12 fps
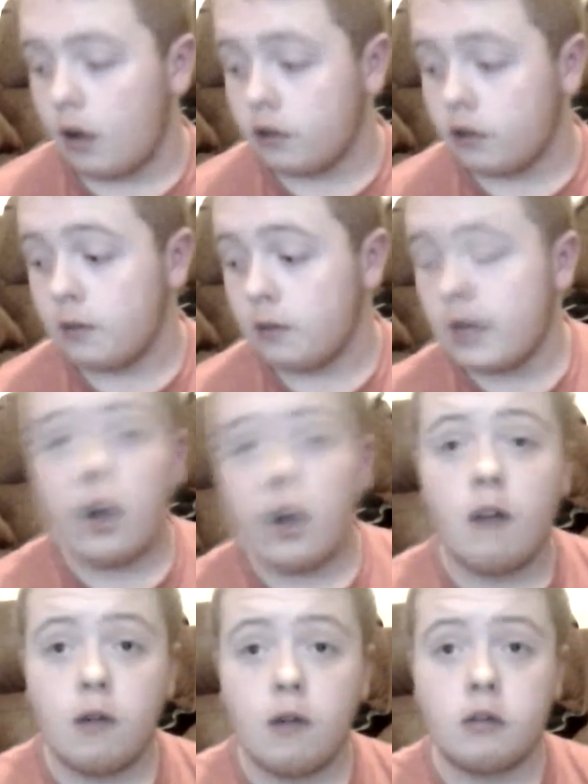to me, I
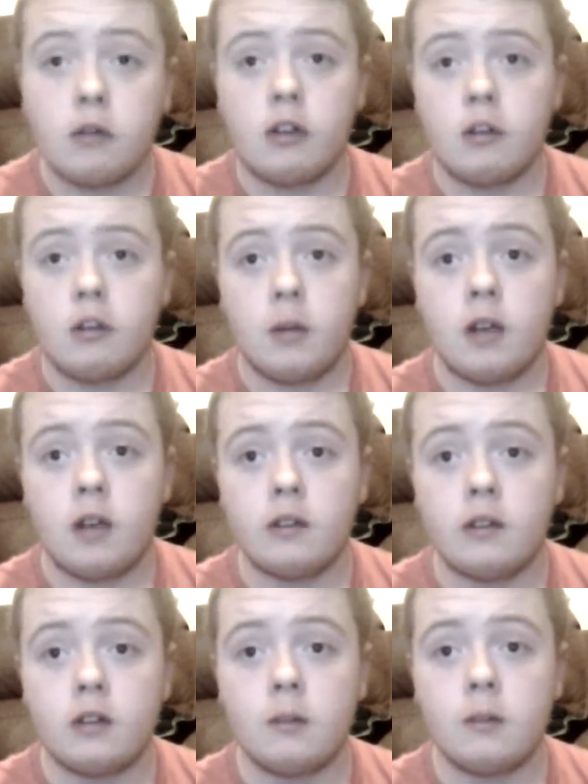thought he was a nice
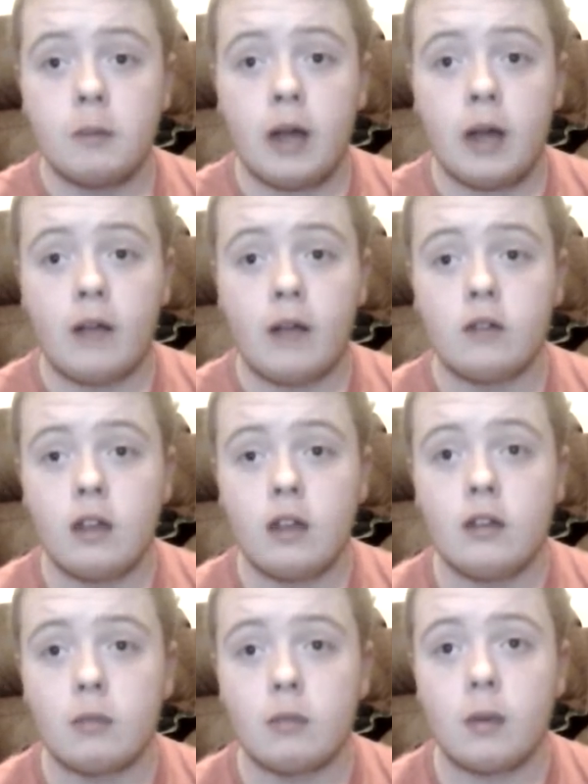person, but after
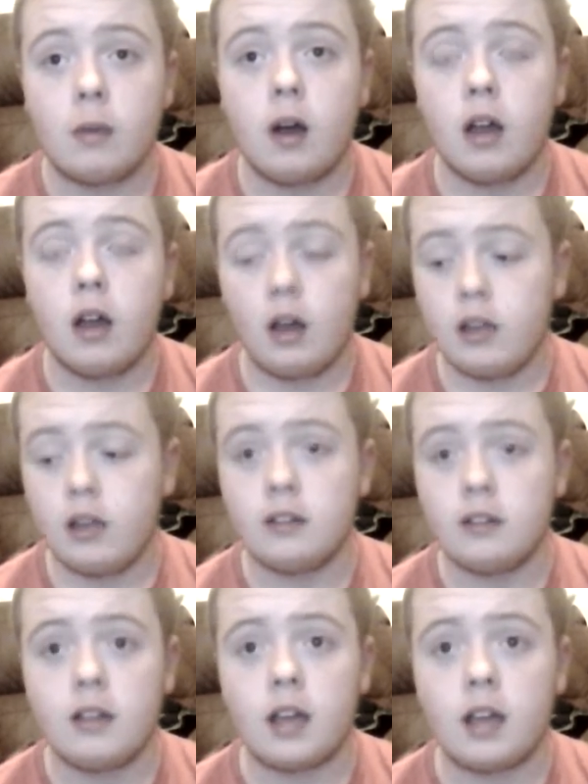his reply, he's a
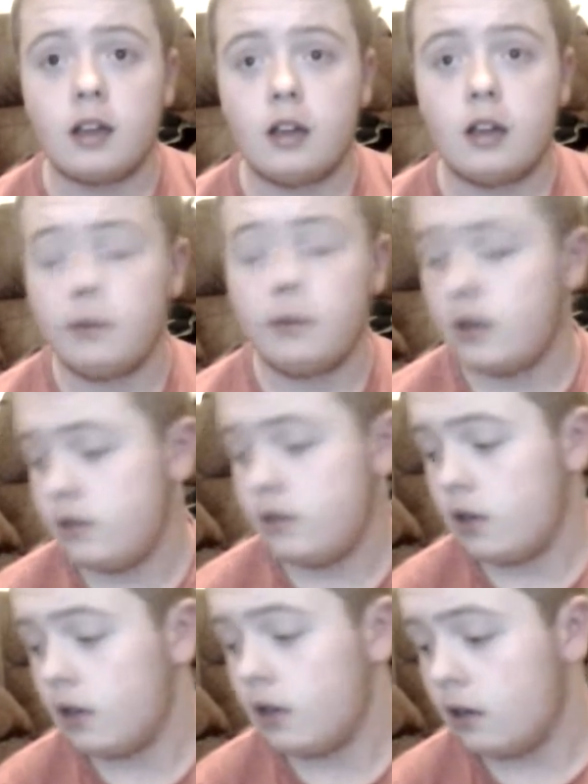dick. I'm not even
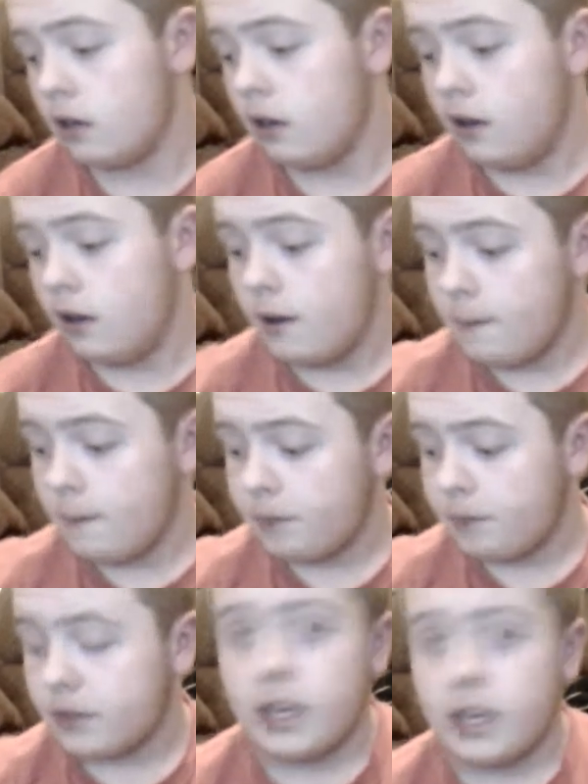joking.
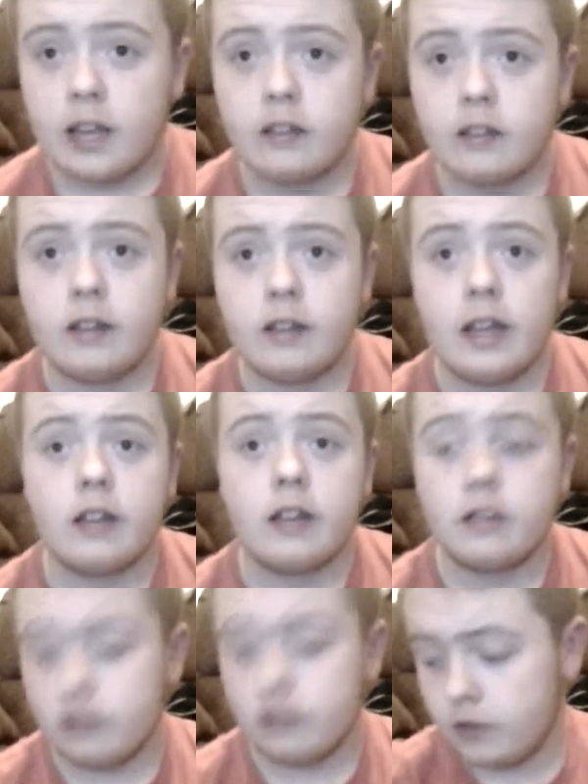He is. He has
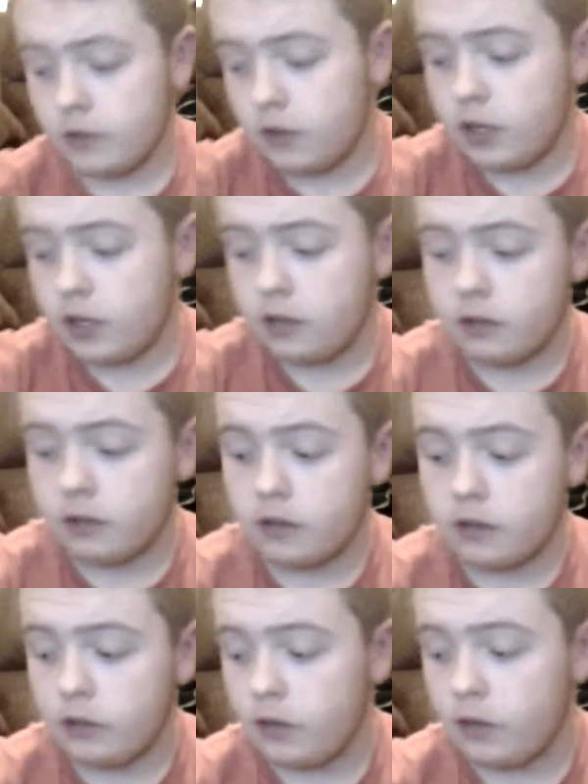does nice video, does
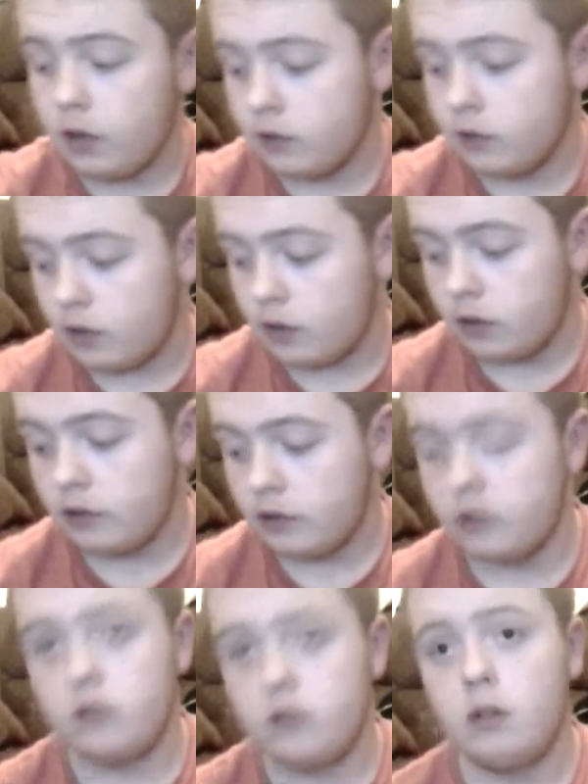nice videos though, and I did
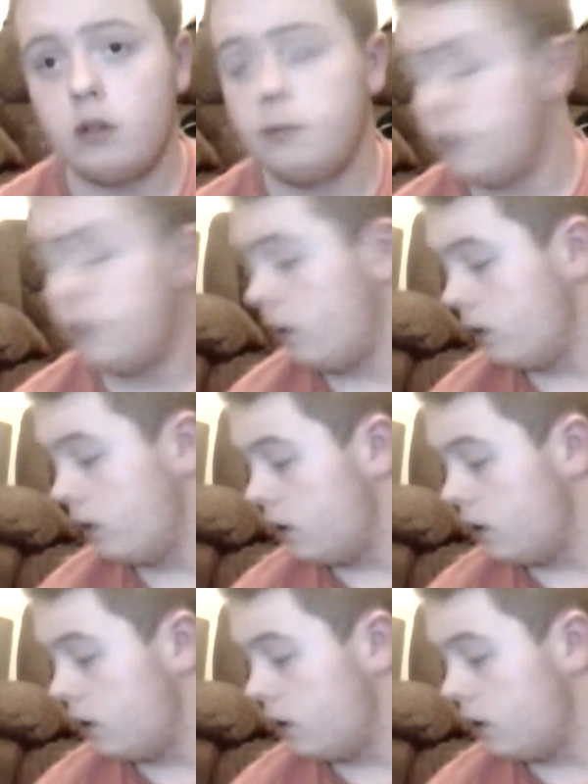enjoy him. So